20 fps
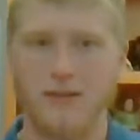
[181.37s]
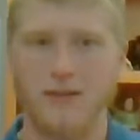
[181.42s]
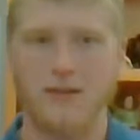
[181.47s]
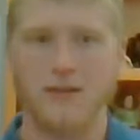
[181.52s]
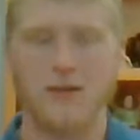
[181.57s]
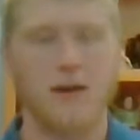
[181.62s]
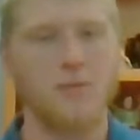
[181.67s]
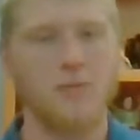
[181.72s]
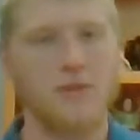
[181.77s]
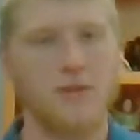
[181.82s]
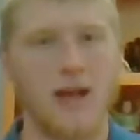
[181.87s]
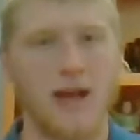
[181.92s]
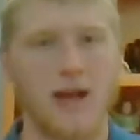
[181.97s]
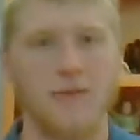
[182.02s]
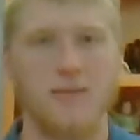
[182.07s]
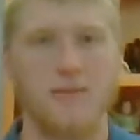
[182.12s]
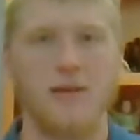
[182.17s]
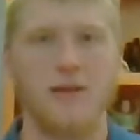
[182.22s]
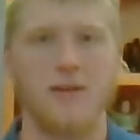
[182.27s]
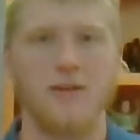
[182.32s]
a couple of
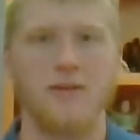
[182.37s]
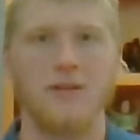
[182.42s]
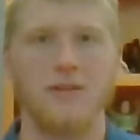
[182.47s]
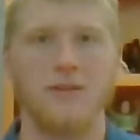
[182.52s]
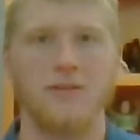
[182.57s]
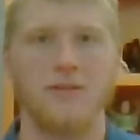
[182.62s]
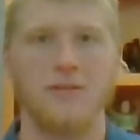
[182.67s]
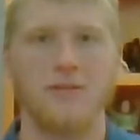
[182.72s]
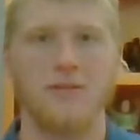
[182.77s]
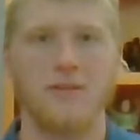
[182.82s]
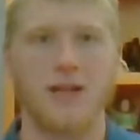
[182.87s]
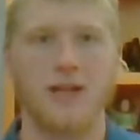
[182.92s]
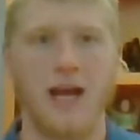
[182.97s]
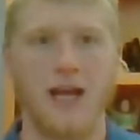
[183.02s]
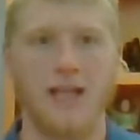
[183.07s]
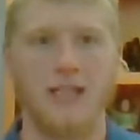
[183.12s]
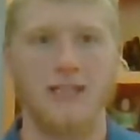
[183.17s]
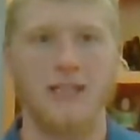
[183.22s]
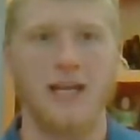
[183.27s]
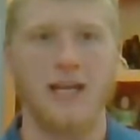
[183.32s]
documentaries on
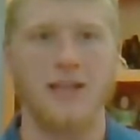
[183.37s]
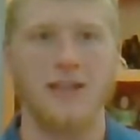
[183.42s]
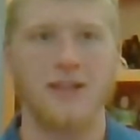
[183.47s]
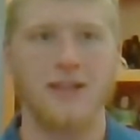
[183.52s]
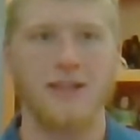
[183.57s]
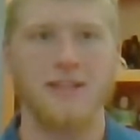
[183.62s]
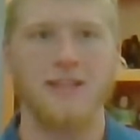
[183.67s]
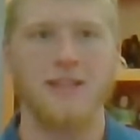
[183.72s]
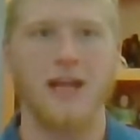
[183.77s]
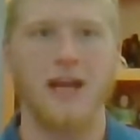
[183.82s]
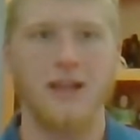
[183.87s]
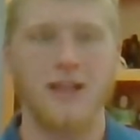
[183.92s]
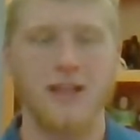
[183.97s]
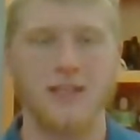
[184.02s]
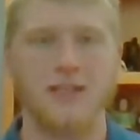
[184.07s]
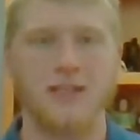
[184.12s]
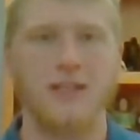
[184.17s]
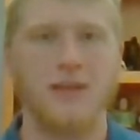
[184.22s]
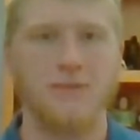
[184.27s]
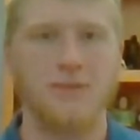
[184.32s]
college athletes and how they
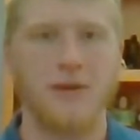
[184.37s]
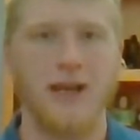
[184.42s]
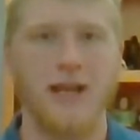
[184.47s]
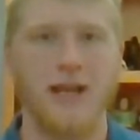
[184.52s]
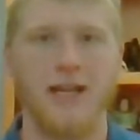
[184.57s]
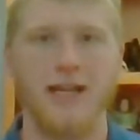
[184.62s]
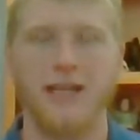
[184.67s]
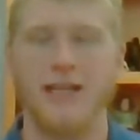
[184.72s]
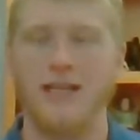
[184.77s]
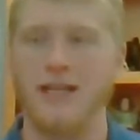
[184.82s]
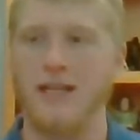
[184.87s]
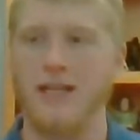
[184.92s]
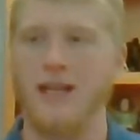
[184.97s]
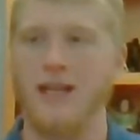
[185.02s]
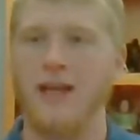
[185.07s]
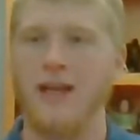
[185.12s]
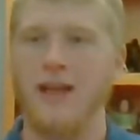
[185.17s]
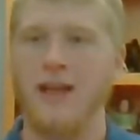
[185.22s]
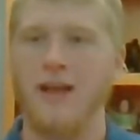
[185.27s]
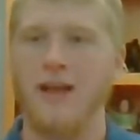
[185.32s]
should get paid, and
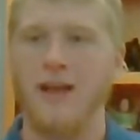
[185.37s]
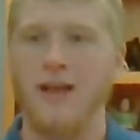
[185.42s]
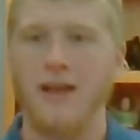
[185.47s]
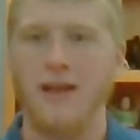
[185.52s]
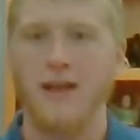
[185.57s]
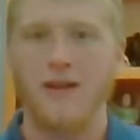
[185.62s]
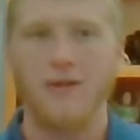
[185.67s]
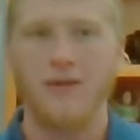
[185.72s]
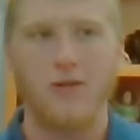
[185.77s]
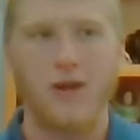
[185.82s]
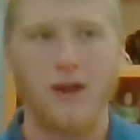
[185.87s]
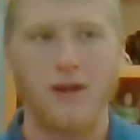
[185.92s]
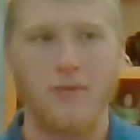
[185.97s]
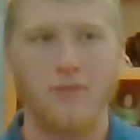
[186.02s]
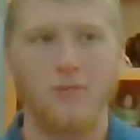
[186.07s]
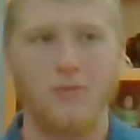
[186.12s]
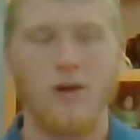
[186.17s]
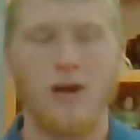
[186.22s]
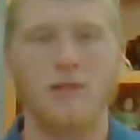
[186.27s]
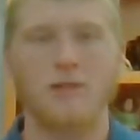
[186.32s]
I
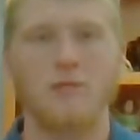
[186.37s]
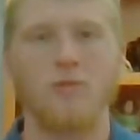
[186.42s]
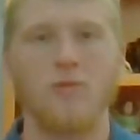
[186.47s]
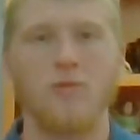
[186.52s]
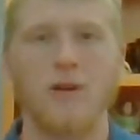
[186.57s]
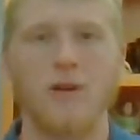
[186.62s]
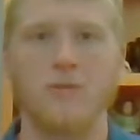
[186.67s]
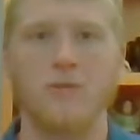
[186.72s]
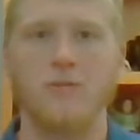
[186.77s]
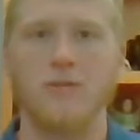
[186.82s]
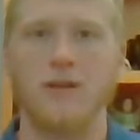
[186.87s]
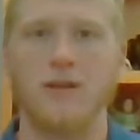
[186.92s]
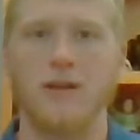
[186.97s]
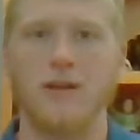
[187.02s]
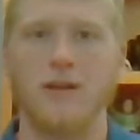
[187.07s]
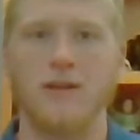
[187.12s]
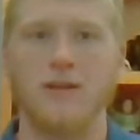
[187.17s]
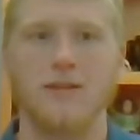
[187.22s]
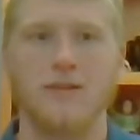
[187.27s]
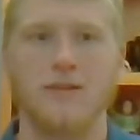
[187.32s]
watched one
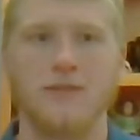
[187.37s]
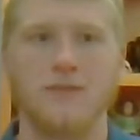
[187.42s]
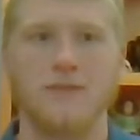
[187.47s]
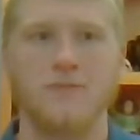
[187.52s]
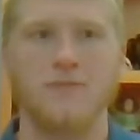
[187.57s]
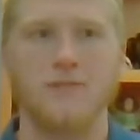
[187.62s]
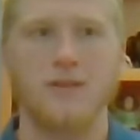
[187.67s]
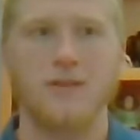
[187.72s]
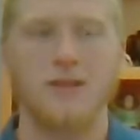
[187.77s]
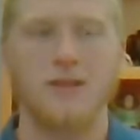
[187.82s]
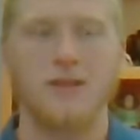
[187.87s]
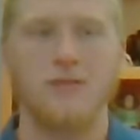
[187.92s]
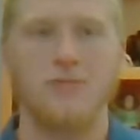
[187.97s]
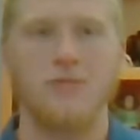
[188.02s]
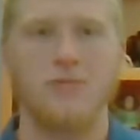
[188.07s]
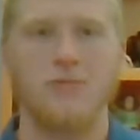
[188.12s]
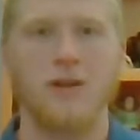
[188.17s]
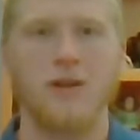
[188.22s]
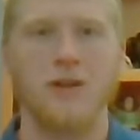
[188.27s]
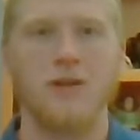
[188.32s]
where
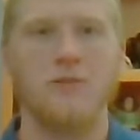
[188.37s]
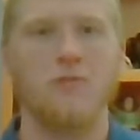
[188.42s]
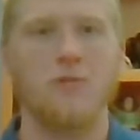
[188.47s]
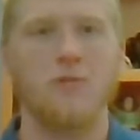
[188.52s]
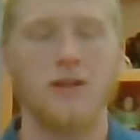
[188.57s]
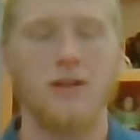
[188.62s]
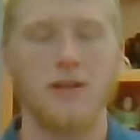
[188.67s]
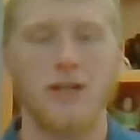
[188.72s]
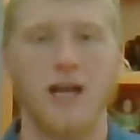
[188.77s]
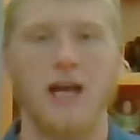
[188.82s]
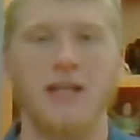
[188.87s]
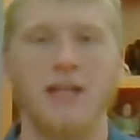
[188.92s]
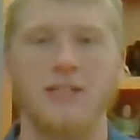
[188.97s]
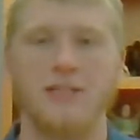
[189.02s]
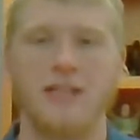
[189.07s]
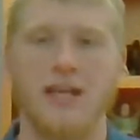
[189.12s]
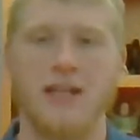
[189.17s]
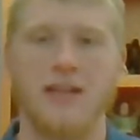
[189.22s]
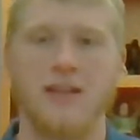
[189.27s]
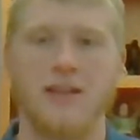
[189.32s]
one college
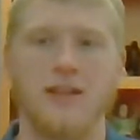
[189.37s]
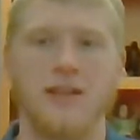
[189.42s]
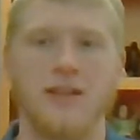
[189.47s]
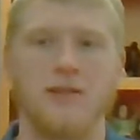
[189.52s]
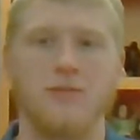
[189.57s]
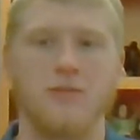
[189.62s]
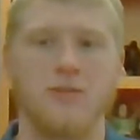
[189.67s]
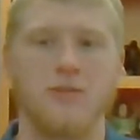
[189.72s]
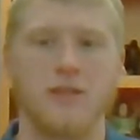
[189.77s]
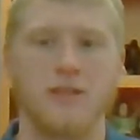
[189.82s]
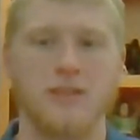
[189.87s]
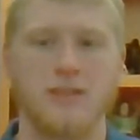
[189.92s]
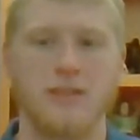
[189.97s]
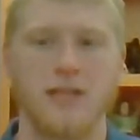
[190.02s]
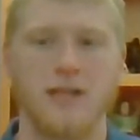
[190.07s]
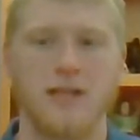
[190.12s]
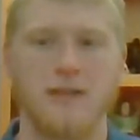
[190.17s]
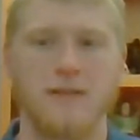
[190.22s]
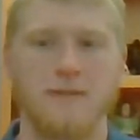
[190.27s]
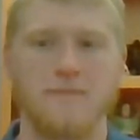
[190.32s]
athlete was
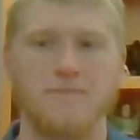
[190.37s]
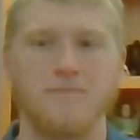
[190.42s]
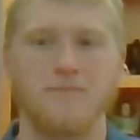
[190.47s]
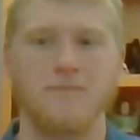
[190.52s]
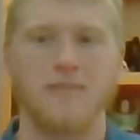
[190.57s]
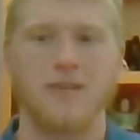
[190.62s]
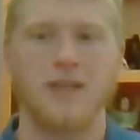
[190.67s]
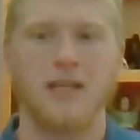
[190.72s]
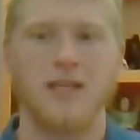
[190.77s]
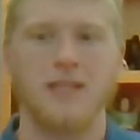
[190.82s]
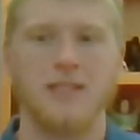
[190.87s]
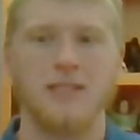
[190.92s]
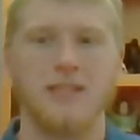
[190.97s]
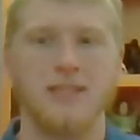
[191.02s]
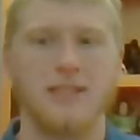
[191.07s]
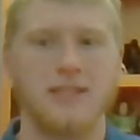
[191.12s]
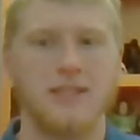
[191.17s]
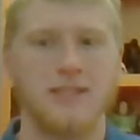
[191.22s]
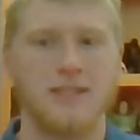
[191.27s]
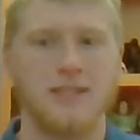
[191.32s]

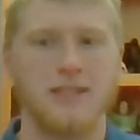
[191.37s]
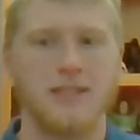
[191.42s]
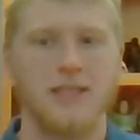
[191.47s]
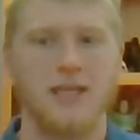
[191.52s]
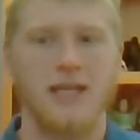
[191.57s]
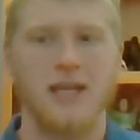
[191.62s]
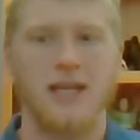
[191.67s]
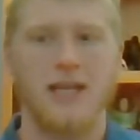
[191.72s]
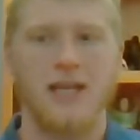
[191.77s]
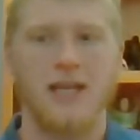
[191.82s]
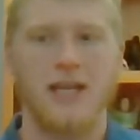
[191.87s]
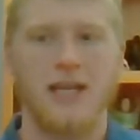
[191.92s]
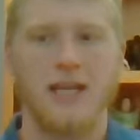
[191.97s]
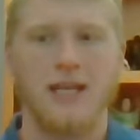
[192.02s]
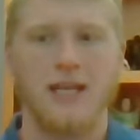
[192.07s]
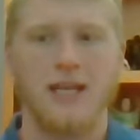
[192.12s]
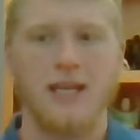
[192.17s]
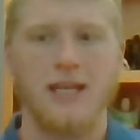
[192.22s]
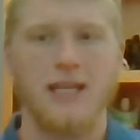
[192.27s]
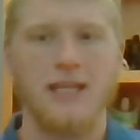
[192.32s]
just
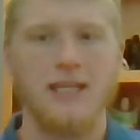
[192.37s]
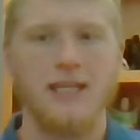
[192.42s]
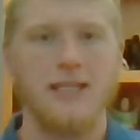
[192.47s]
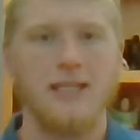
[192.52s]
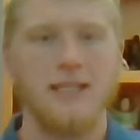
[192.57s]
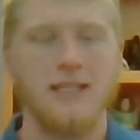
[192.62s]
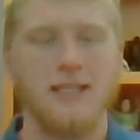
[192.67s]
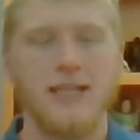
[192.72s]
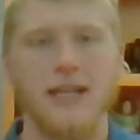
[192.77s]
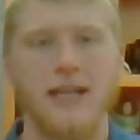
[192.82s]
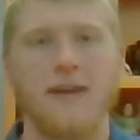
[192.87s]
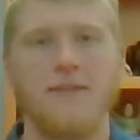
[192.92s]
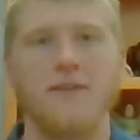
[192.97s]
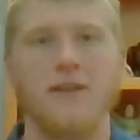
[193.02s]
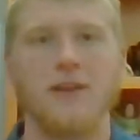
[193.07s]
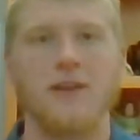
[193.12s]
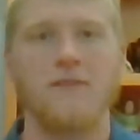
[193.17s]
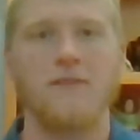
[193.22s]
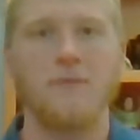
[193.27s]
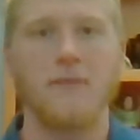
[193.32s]
he didn't have
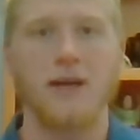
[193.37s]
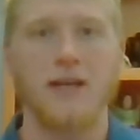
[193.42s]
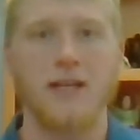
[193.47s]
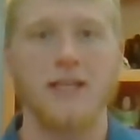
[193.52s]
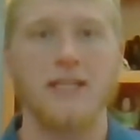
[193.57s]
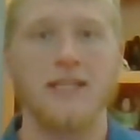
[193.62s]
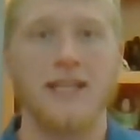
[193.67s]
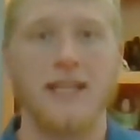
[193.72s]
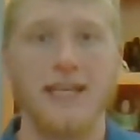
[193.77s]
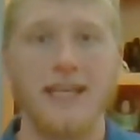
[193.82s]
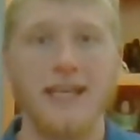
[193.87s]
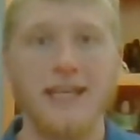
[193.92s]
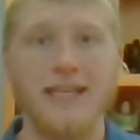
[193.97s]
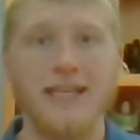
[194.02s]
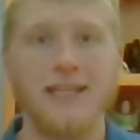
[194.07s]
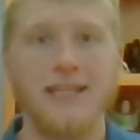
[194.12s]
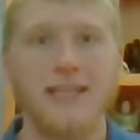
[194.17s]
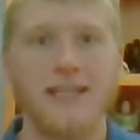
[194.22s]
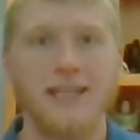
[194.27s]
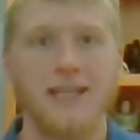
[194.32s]
enough money to
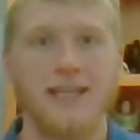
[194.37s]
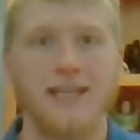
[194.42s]
eat